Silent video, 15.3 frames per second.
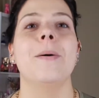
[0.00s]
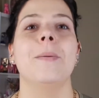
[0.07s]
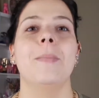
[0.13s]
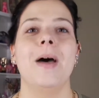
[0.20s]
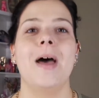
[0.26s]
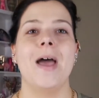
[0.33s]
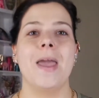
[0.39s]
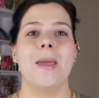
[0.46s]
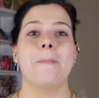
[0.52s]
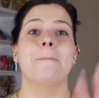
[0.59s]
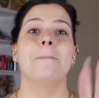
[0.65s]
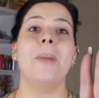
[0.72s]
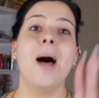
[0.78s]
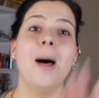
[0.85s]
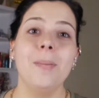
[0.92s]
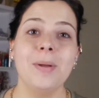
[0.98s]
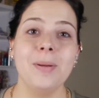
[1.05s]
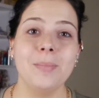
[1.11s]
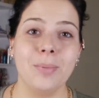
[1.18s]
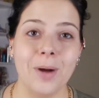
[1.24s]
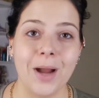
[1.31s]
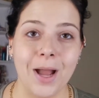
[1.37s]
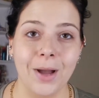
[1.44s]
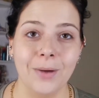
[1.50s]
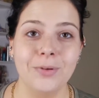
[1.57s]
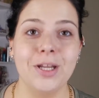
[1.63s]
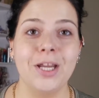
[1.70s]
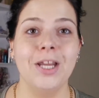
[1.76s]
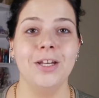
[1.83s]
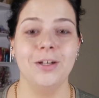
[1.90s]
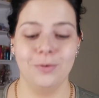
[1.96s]
My Bobbi Brown
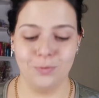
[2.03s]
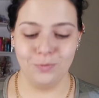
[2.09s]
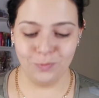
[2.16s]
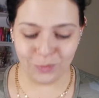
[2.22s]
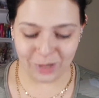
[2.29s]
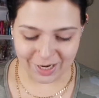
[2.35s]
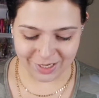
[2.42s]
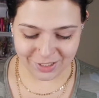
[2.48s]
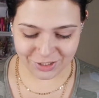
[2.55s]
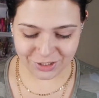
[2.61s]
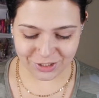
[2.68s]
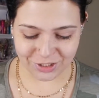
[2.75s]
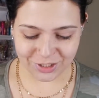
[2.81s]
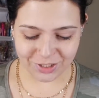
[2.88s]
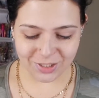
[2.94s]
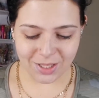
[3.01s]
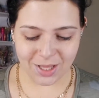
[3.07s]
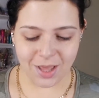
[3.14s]
enriched